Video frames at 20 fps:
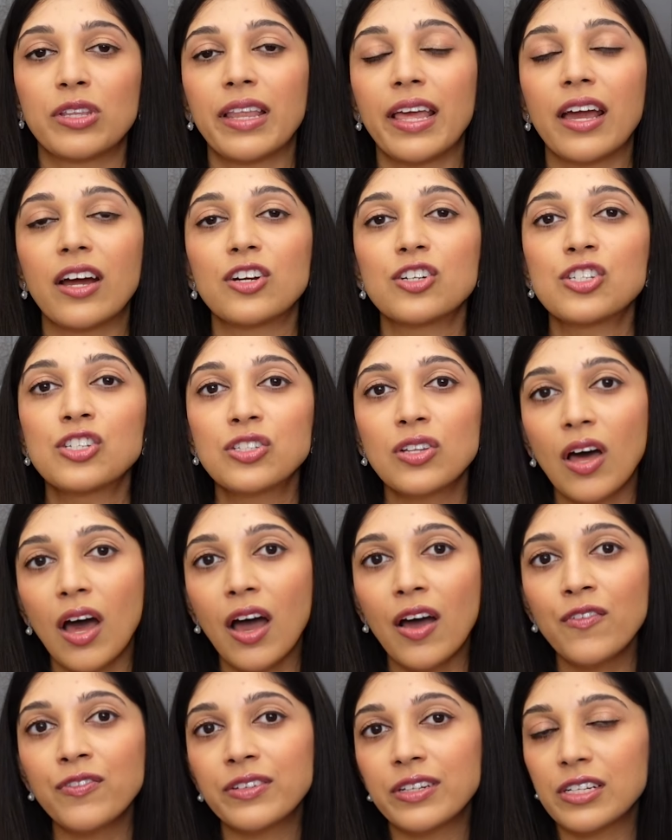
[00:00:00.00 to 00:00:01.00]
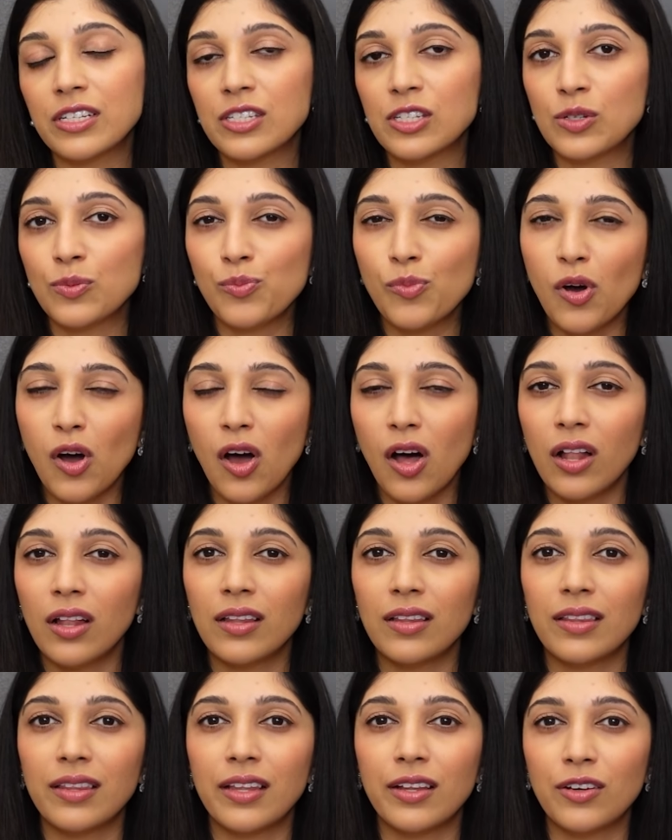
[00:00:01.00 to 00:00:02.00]
they are soft,
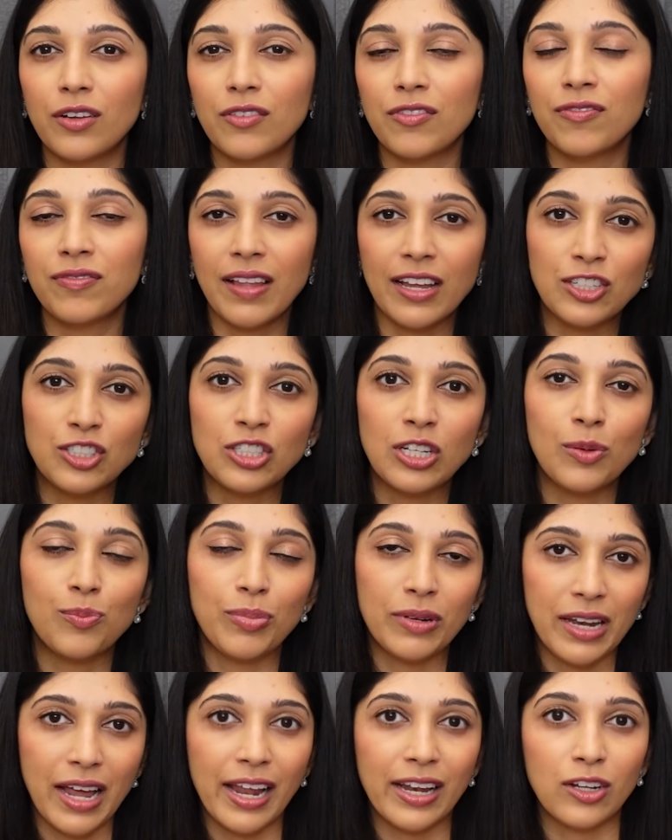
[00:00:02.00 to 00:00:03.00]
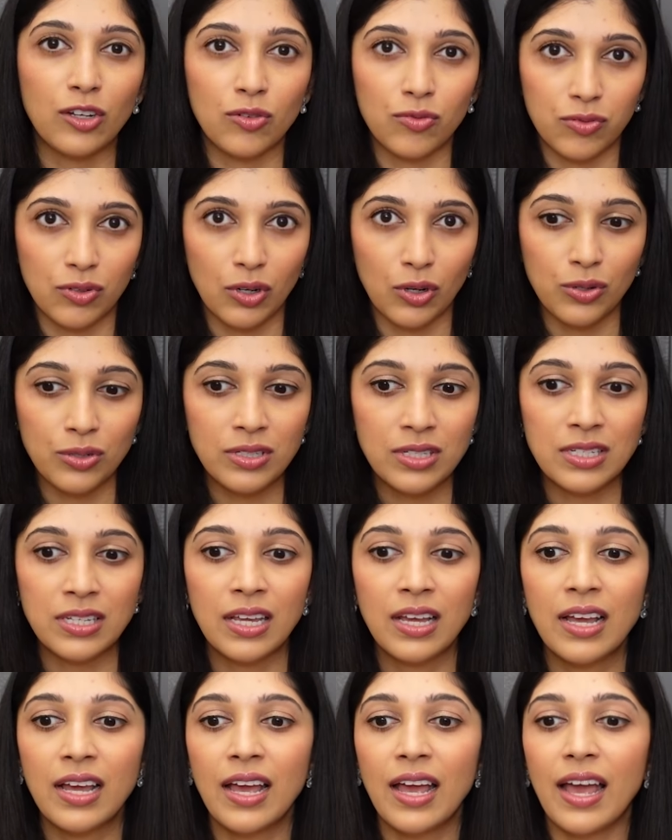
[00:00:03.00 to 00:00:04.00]
small, little fleshy, benign growths,
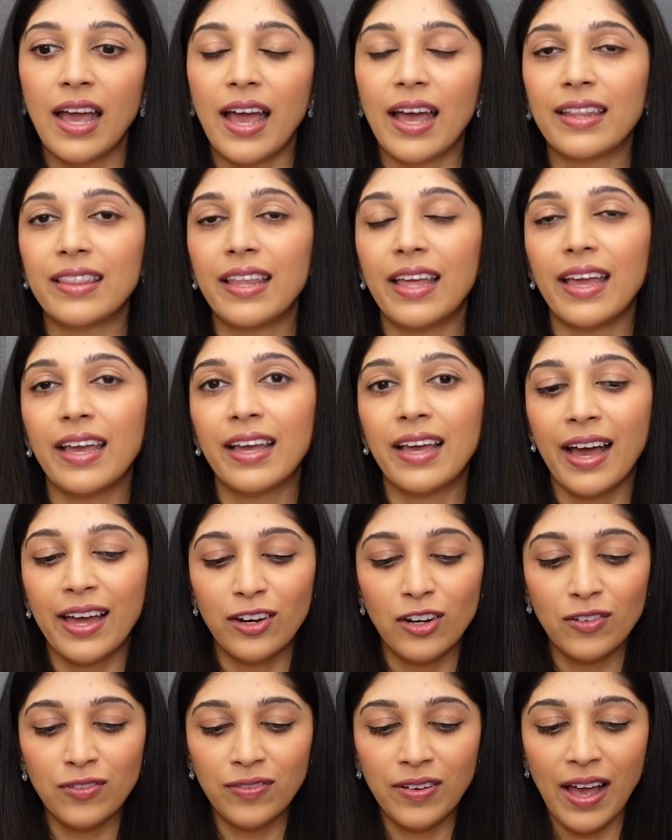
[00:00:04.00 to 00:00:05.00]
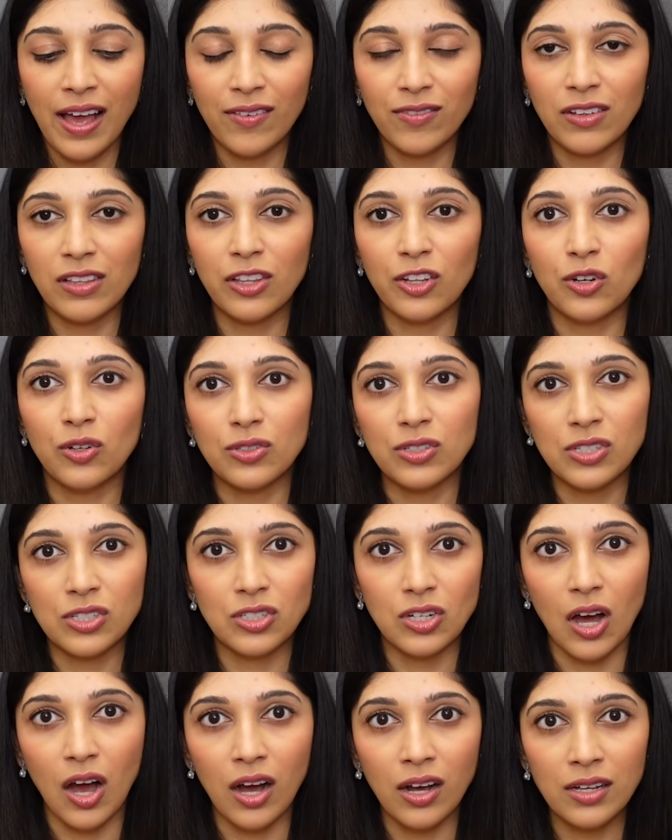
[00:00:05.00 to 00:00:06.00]
and they kind of have a little
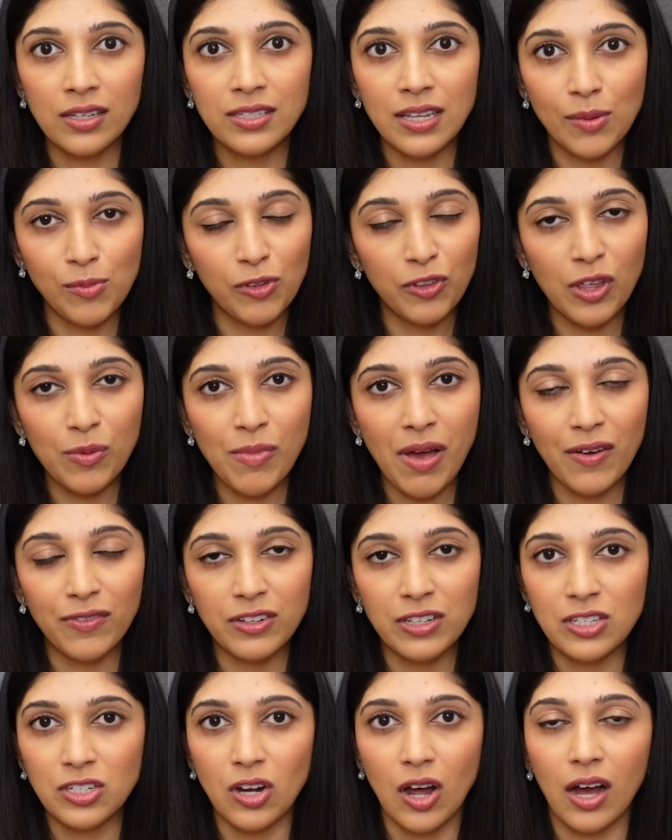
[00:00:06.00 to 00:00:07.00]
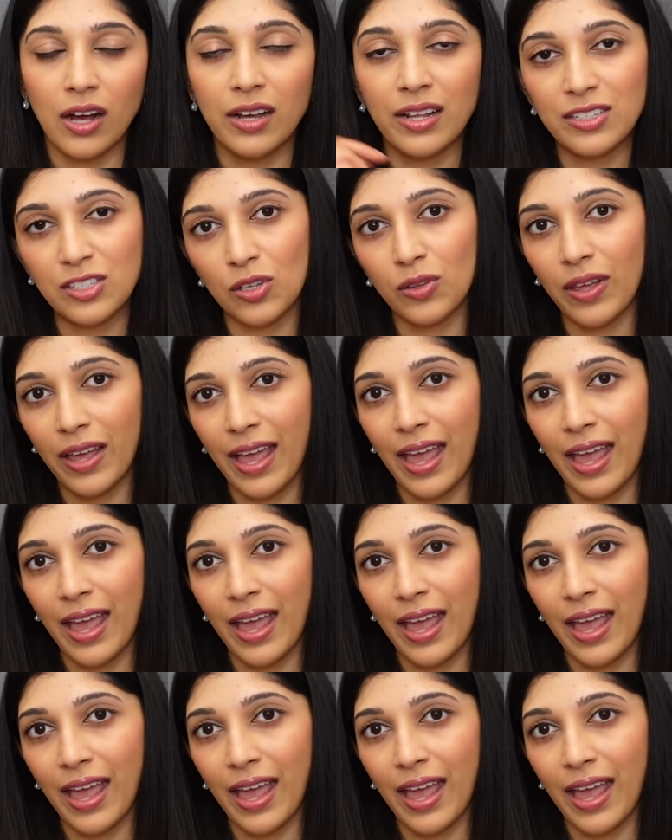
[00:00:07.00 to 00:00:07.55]
stalk. Some of them have a stalk, and so they